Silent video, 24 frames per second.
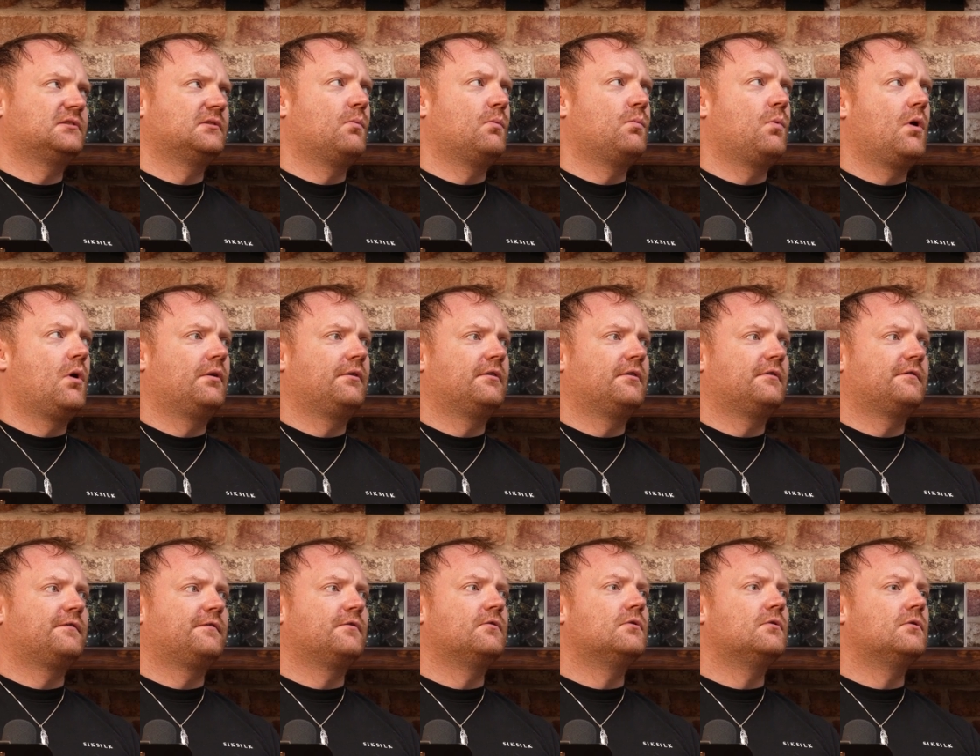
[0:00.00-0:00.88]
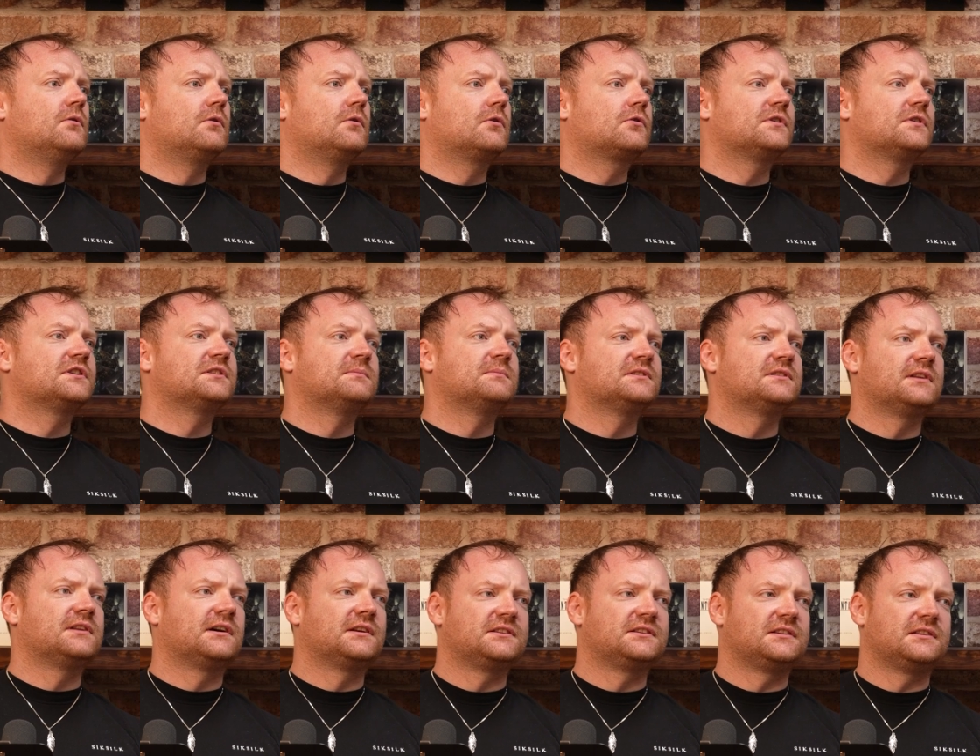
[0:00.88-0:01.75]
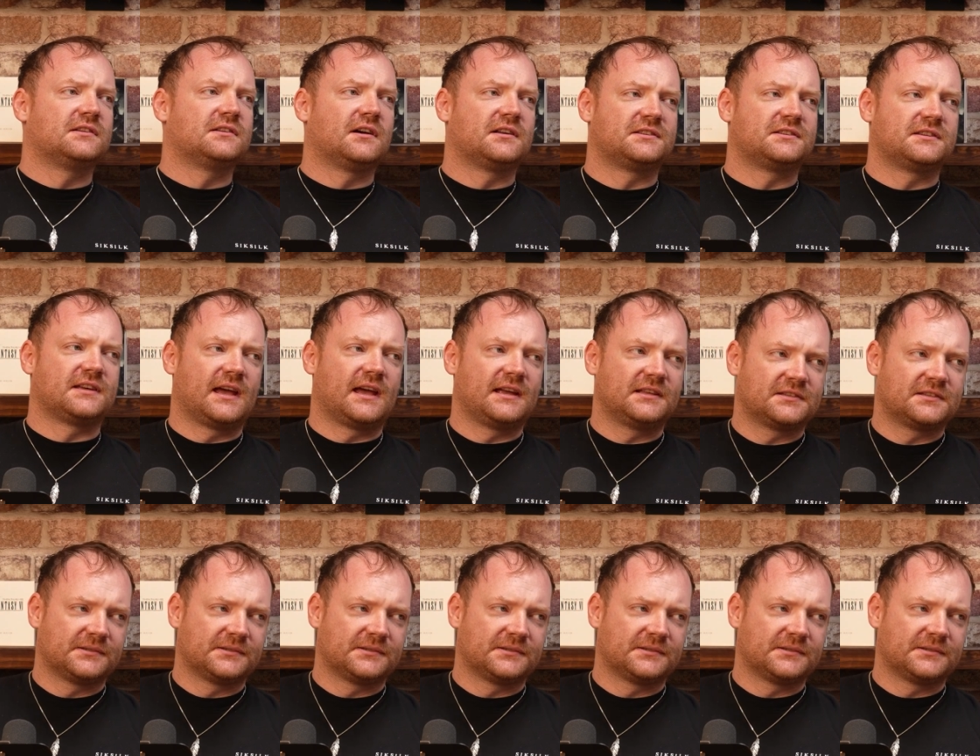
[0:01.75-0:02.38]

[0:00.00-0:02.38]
1 for Christmas 1998.